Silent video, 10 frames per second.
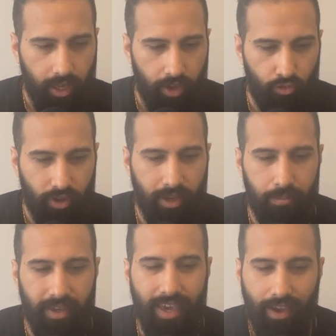If we
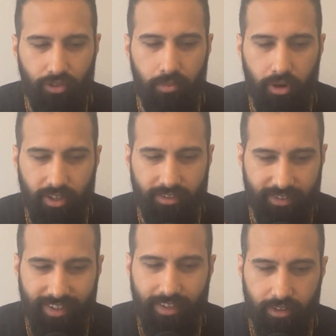can meet everybody's
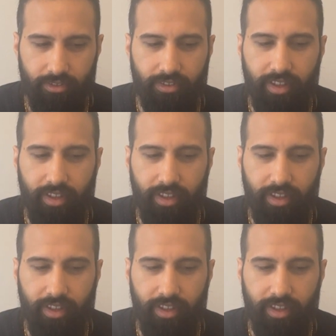needs,